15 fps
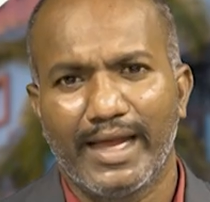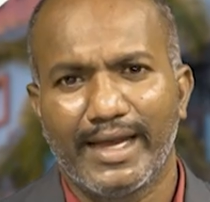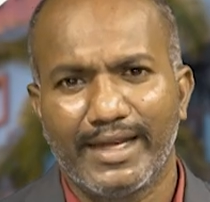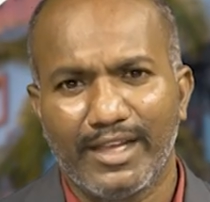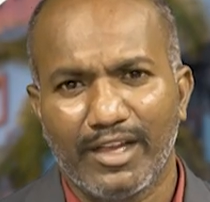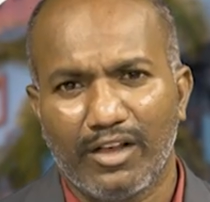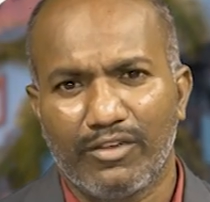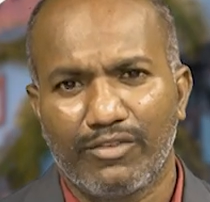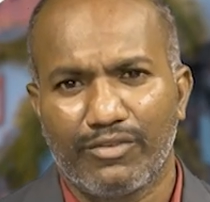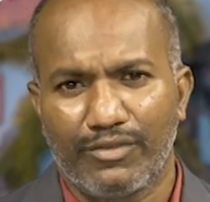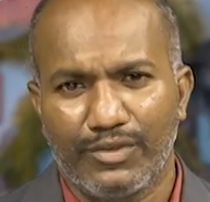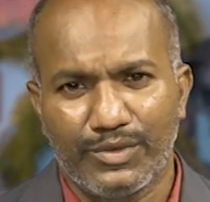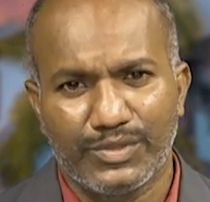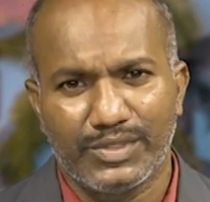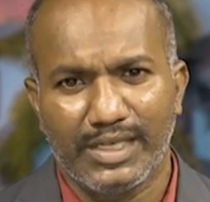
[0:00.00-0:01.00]
idea of
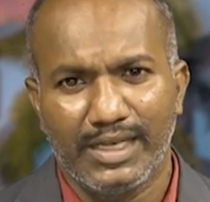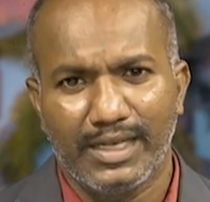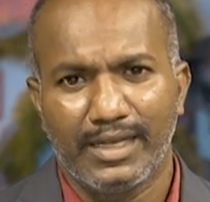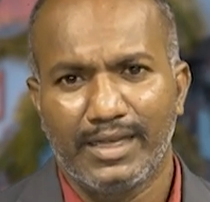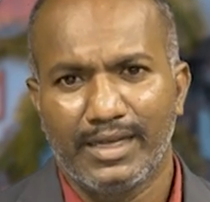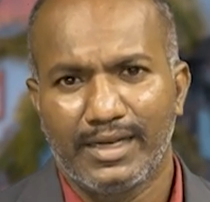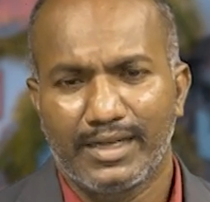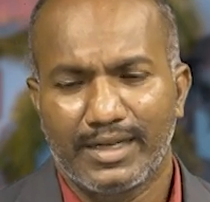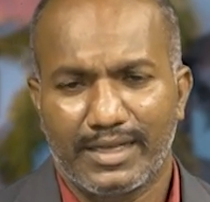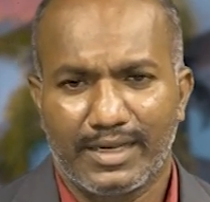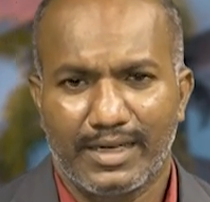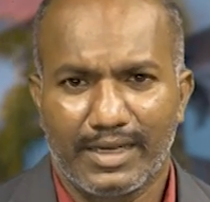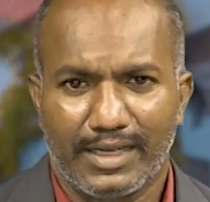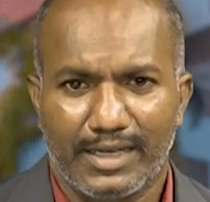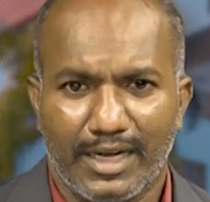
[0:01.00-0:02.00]
using
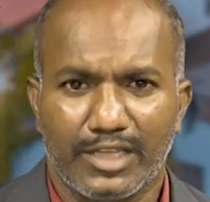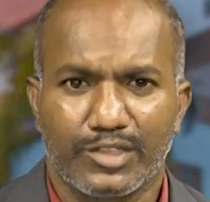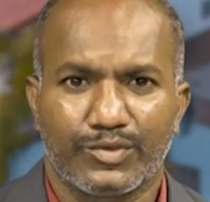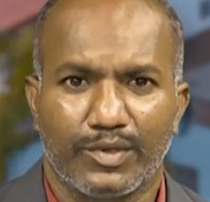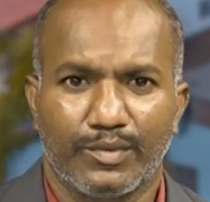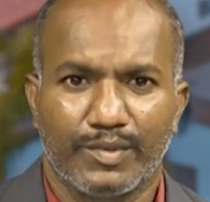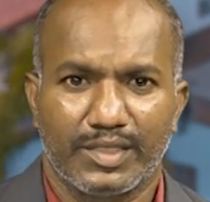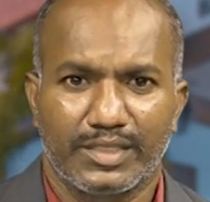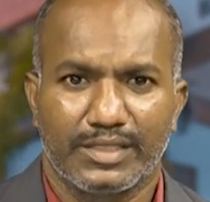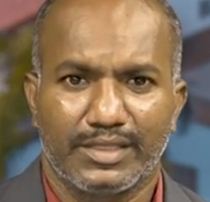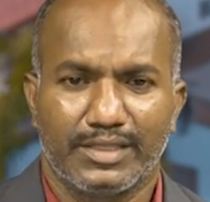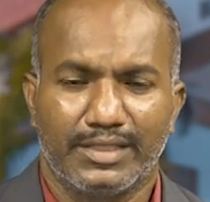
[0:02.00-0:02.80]
transformers.